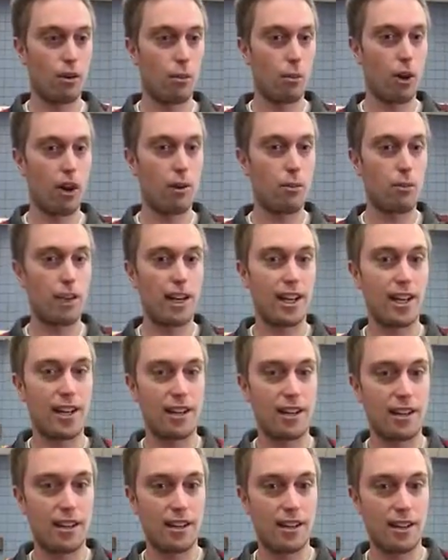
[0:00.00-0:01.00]
1 went
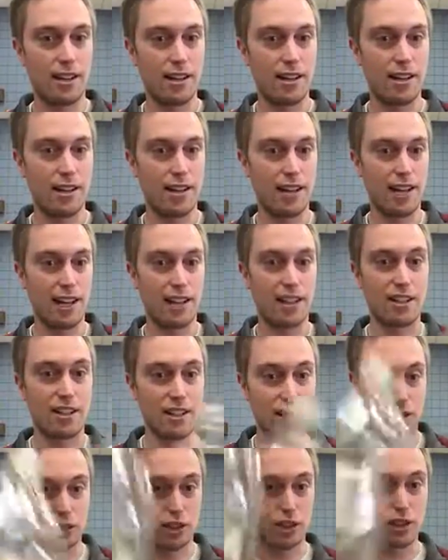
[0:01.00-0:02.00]
in, and
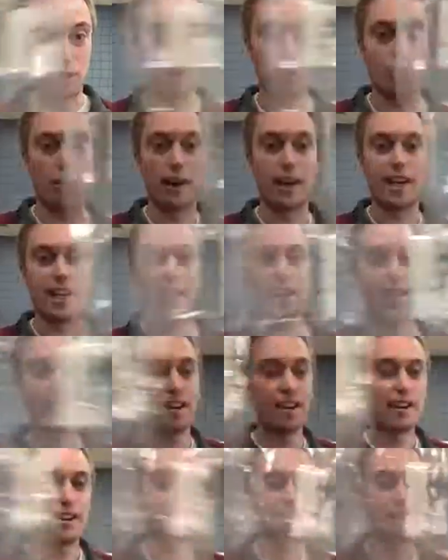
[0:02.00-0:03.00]
2 went in,
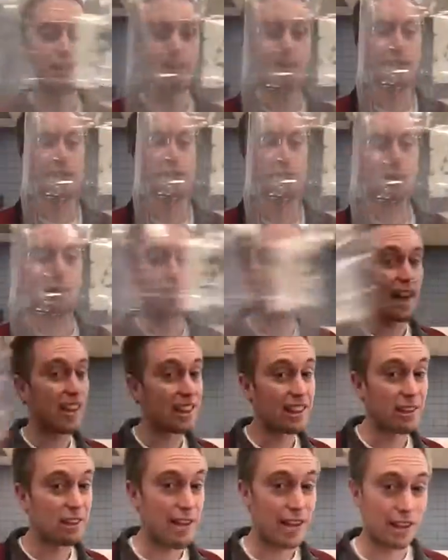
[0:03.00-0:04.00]
but
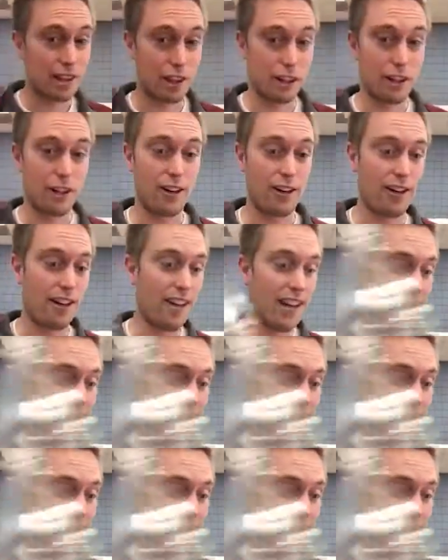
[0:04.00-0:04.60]
not the third.